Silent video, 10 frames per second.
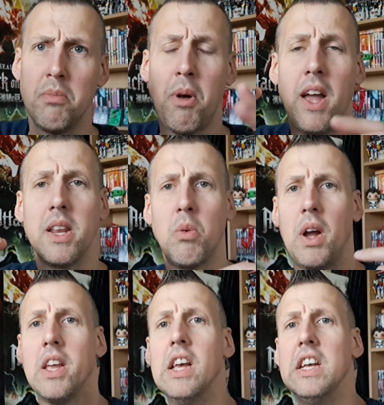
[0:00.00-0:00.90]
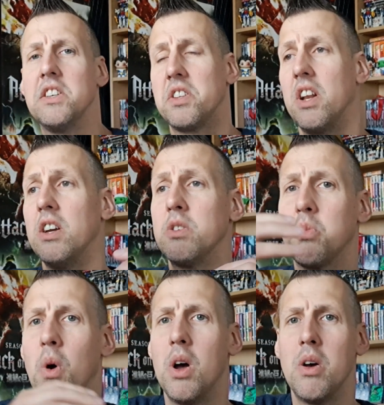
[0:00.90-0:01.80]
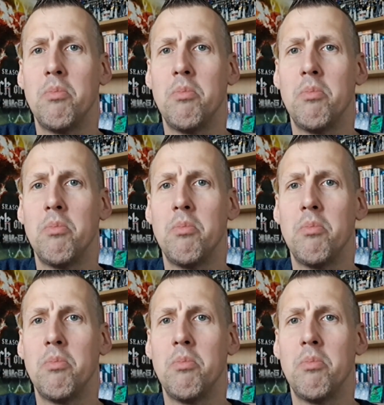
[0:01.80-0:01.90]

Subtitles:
anyway, so those were